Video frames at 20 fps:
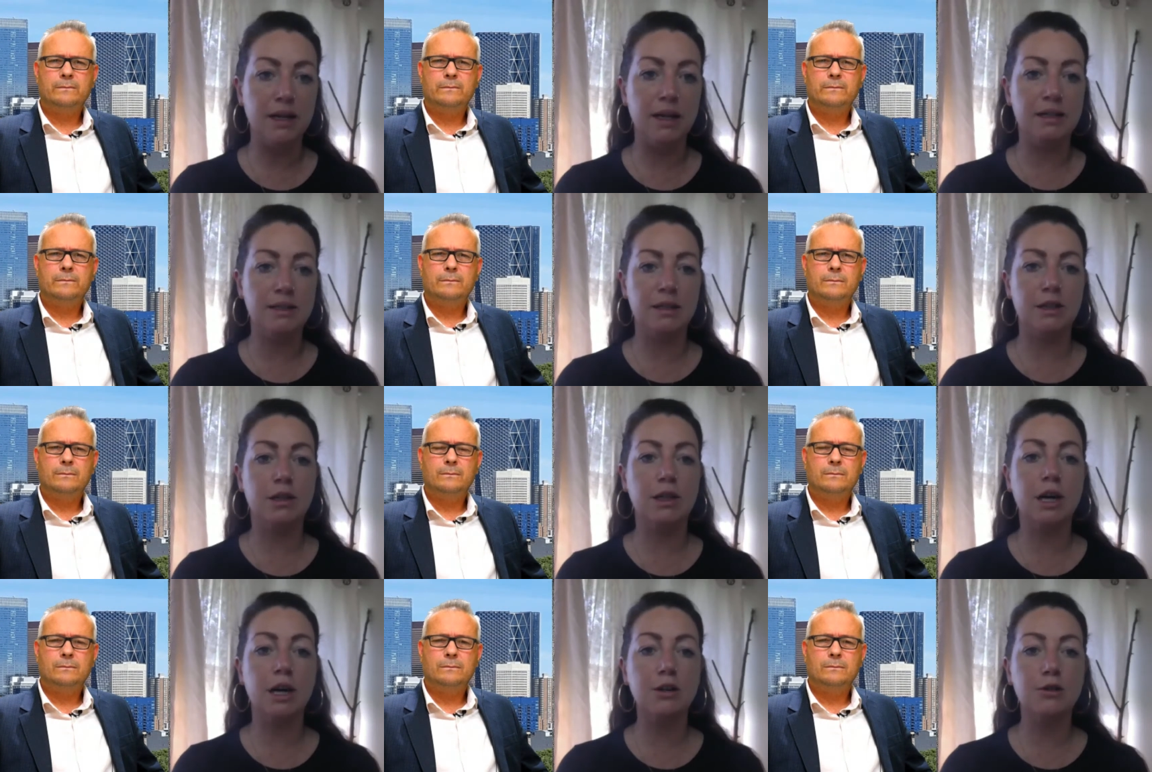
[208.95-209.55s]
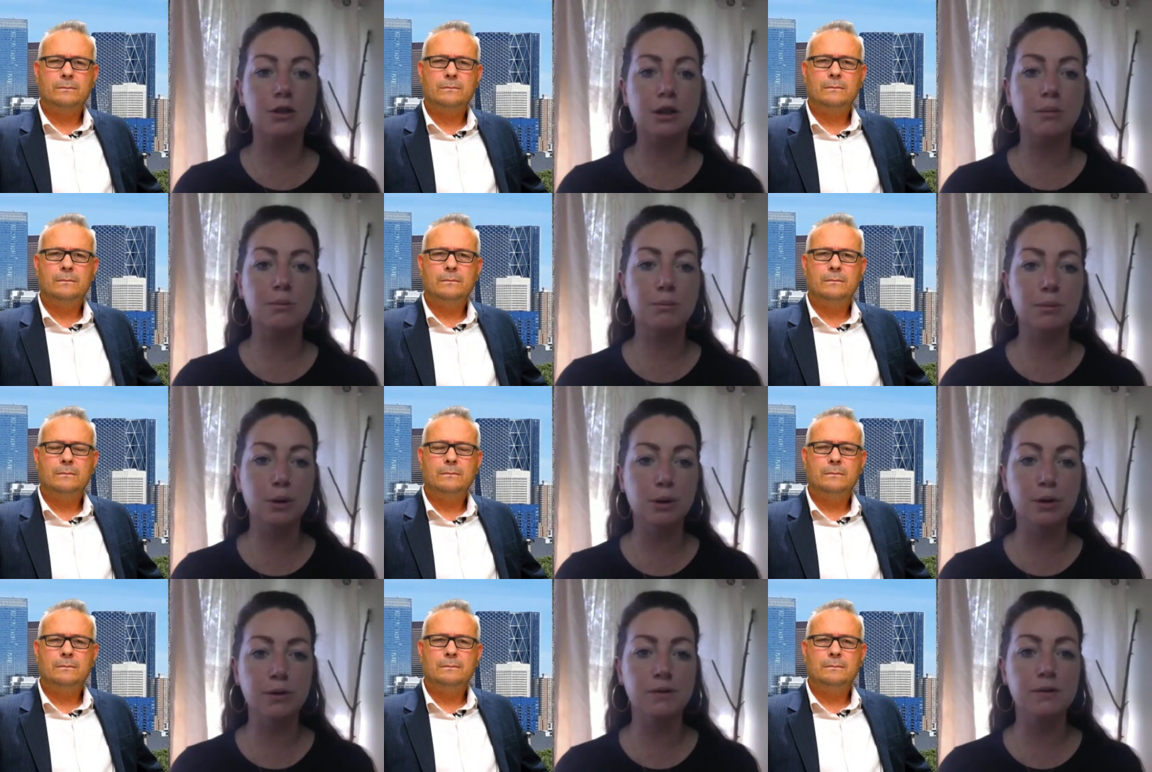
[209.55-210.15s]
Speaker 1: And as our country
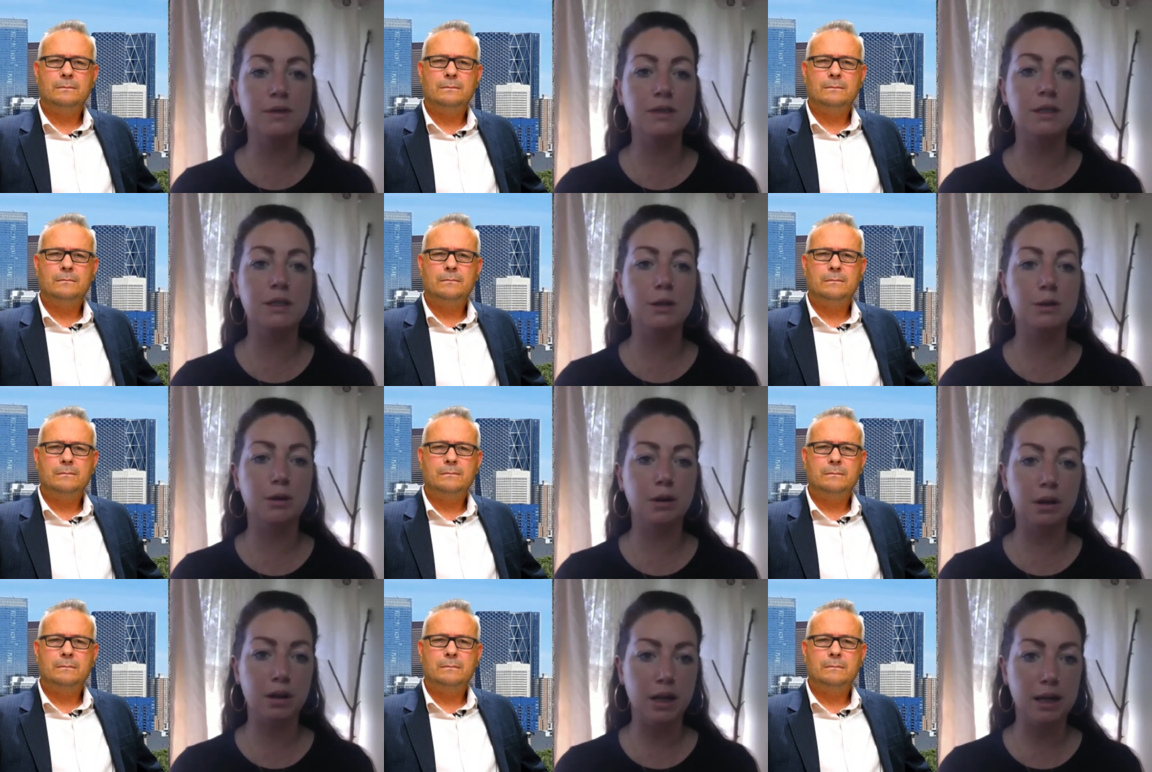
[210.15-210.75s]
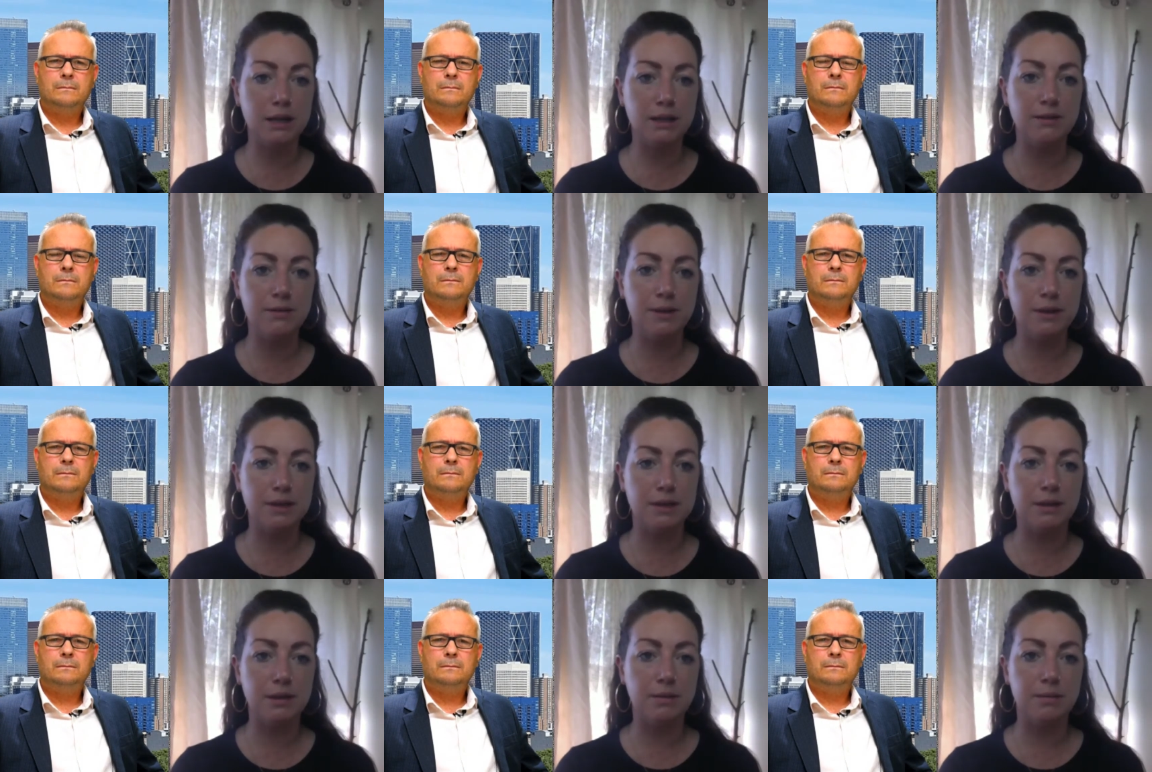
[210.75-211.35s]
moves to
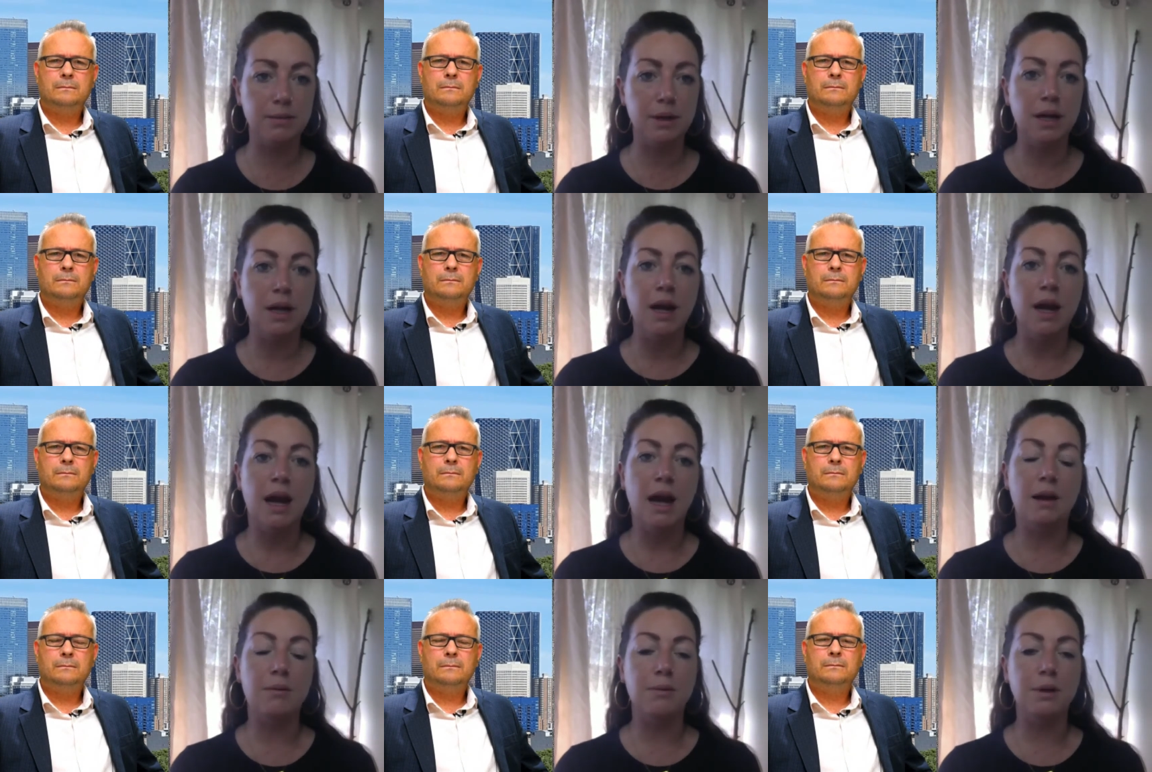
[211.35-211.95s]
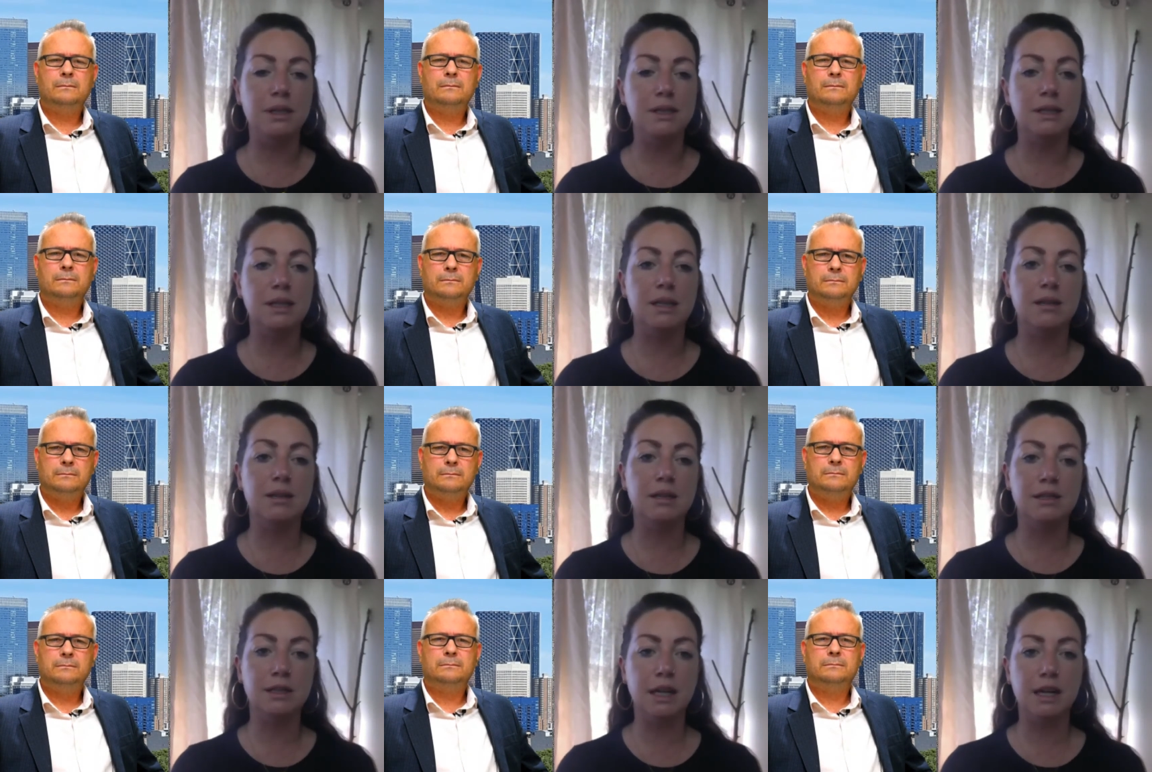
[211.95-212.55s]
collectivism and we
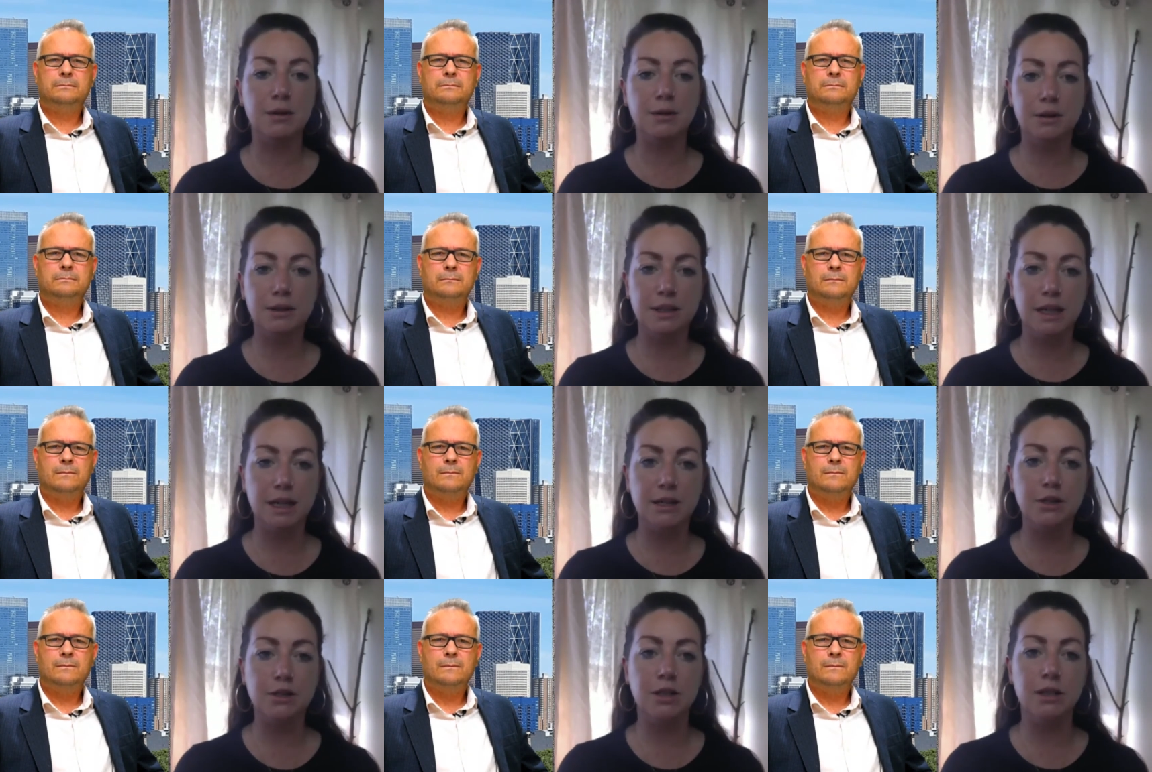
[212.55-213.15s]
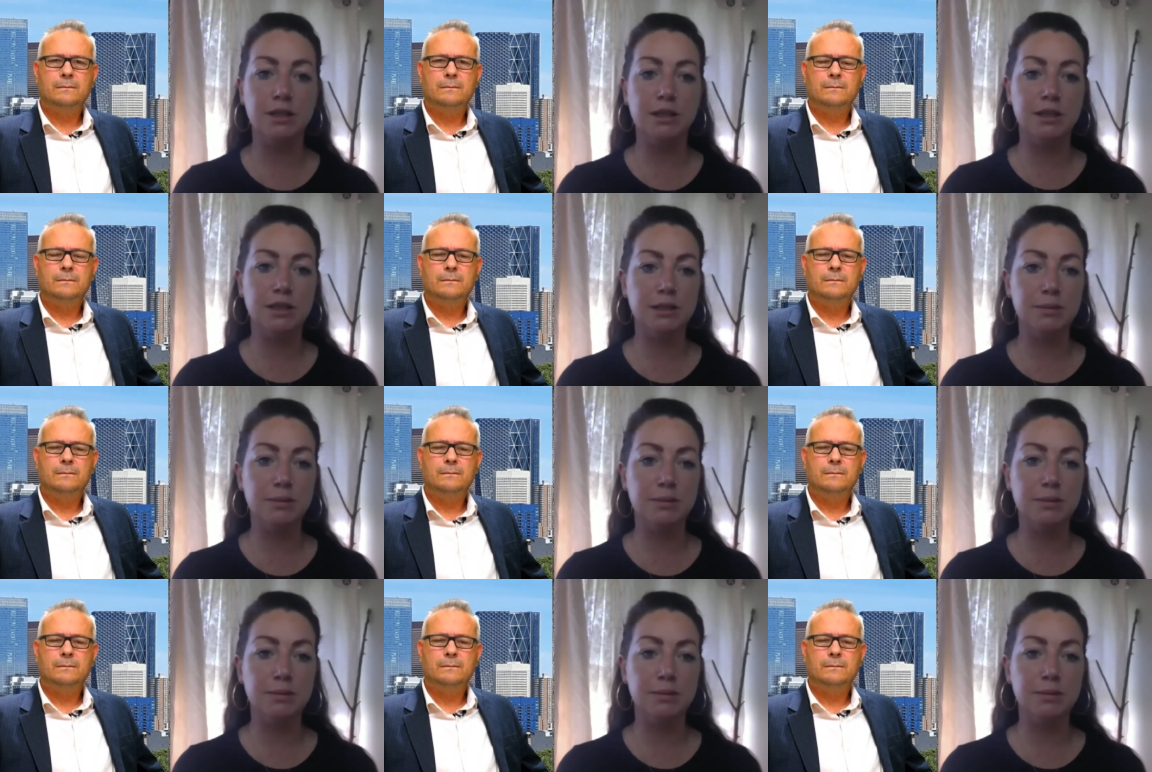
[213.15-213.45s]
see the degradation and